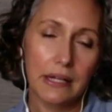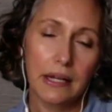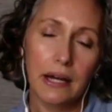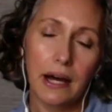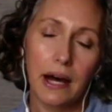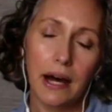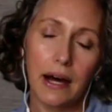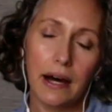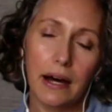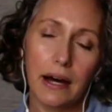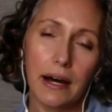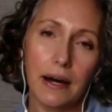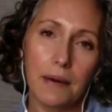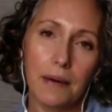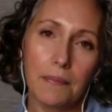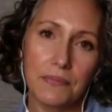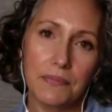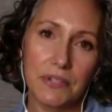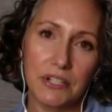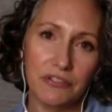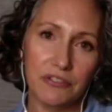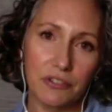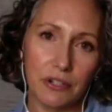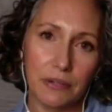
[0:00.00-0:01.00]
um,
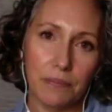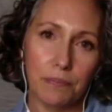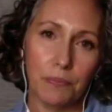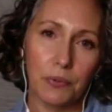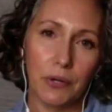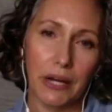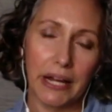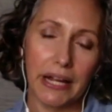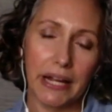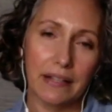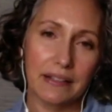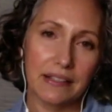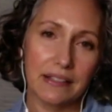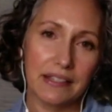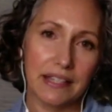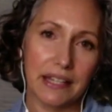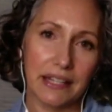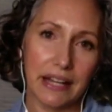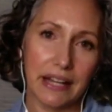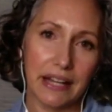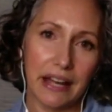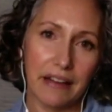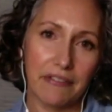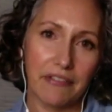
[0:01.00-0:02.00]
different brands that
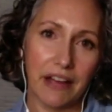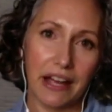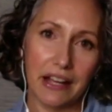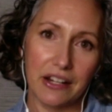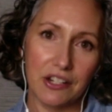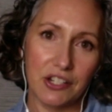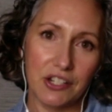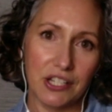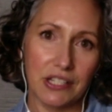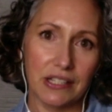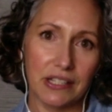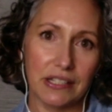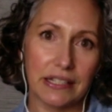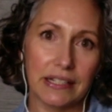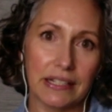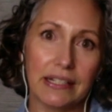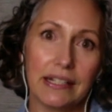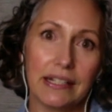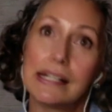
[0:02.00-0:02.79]
have actually